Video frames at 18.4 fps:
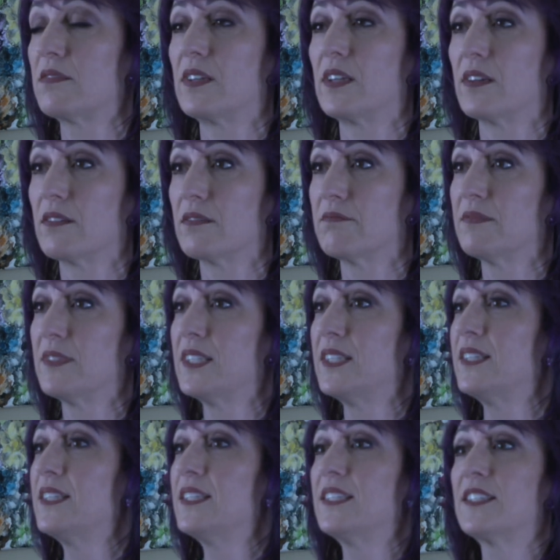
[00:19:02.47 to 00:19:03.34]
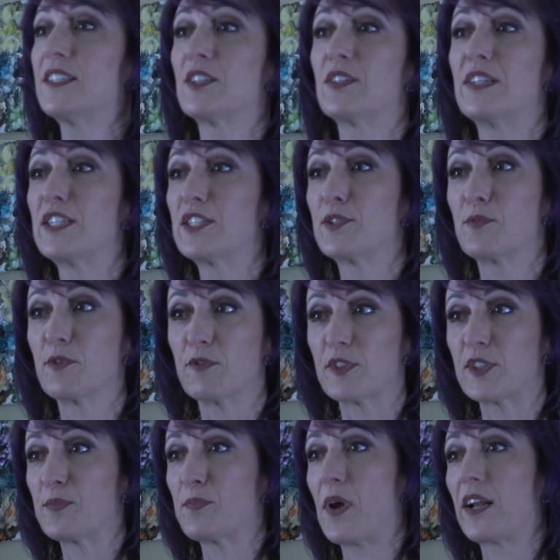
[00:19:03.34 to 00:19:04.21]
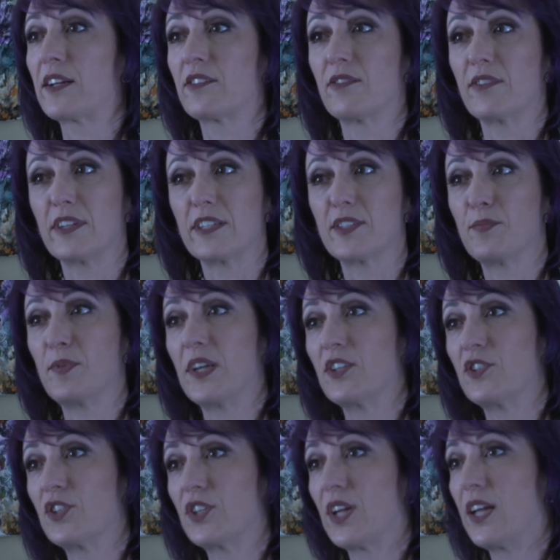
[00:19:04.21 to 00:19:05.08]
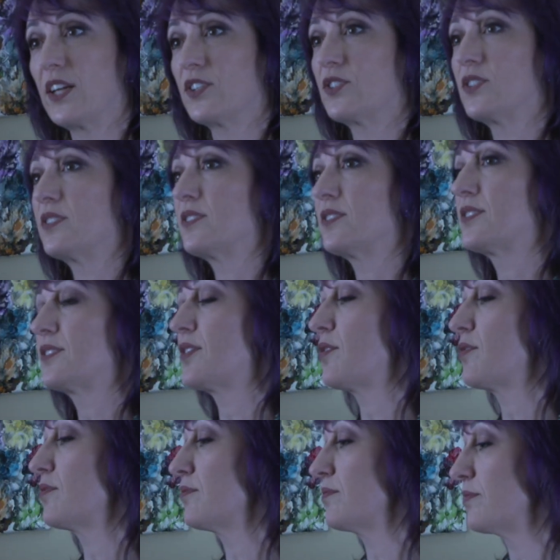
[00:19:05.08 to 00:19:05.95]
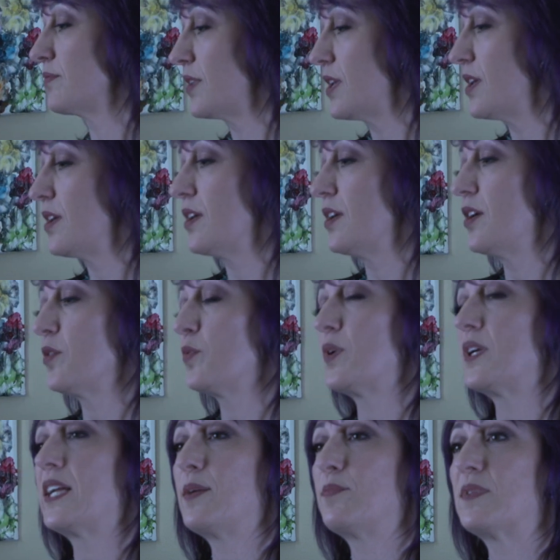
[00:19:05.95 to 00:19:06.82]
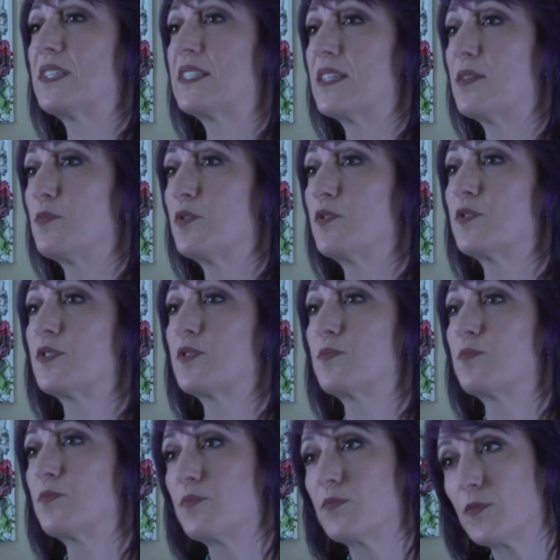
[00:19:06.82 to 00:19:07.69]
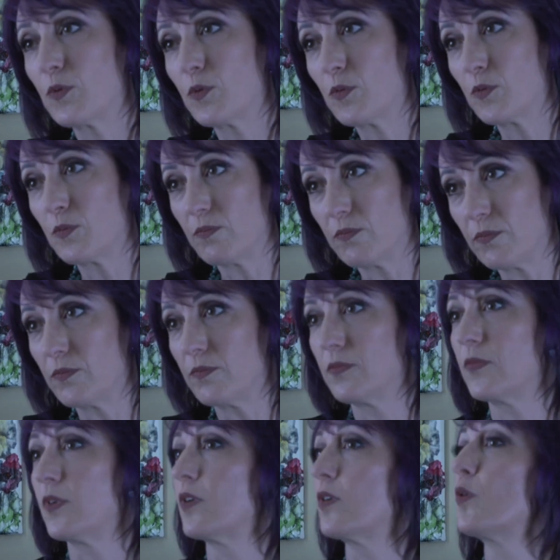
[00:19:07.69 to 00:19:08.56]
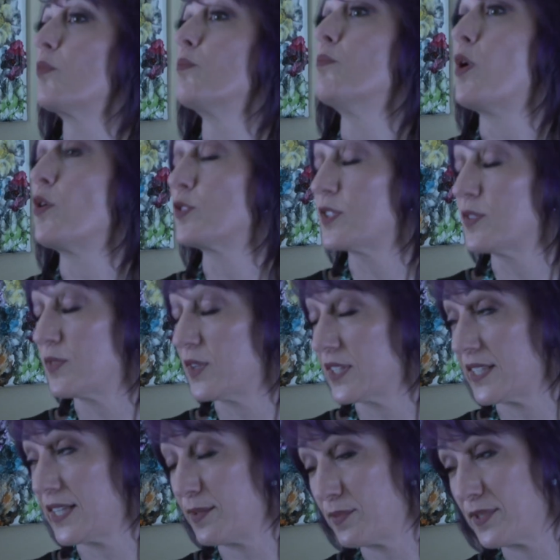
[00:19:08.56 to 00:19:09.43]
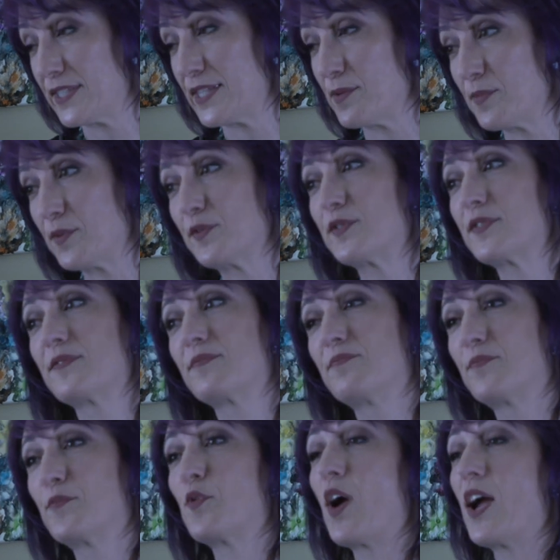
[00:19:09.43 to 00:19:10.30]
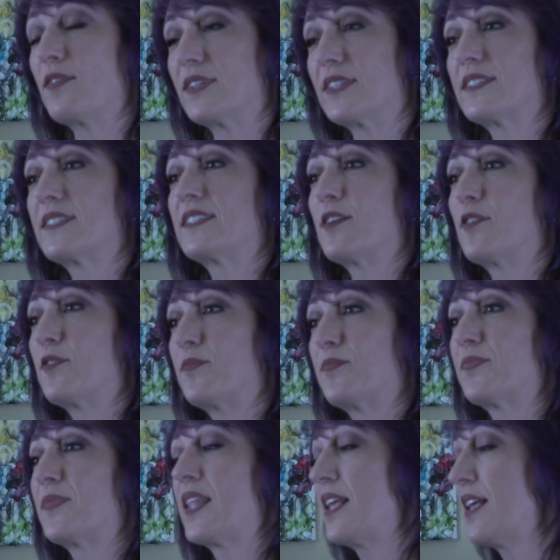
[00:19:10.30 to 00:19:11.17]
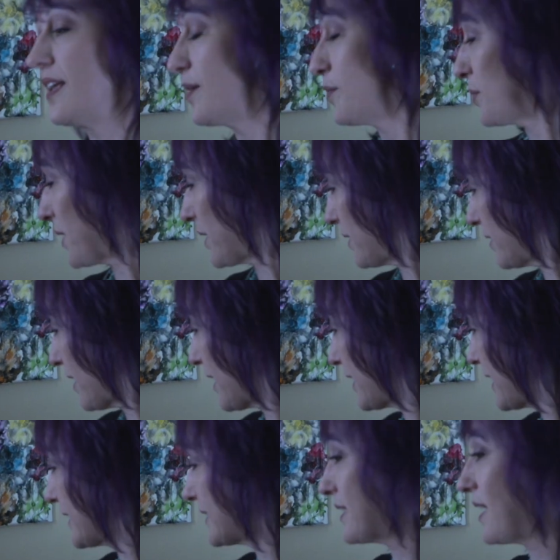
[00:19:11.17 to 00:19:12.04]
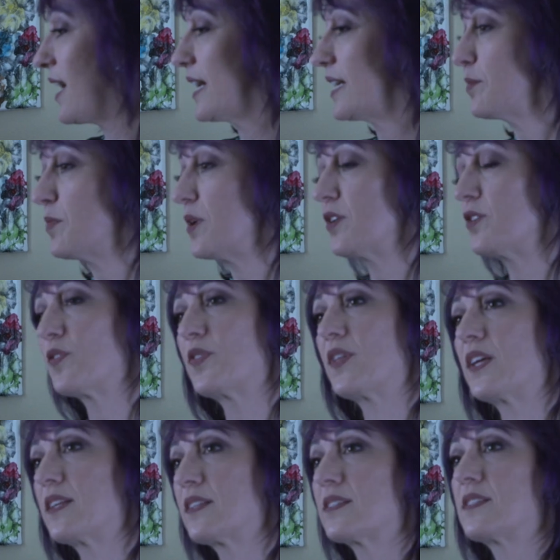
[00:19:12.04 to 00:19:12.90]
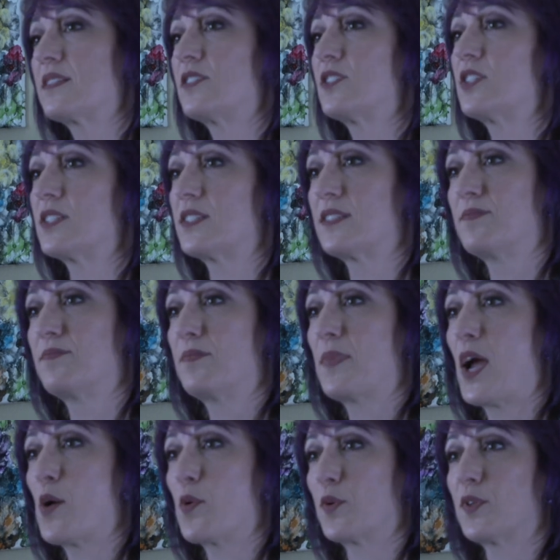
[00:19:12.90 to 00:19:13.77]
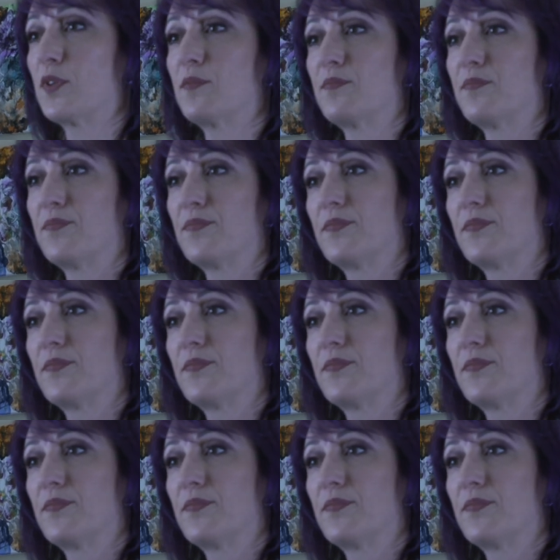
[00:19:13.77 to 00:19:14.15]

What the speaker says: You know, there needs to be respect, there needs to be education. So we keep the symbols, most of us keep the symbols private, so, but I like to hide them under things and just power them.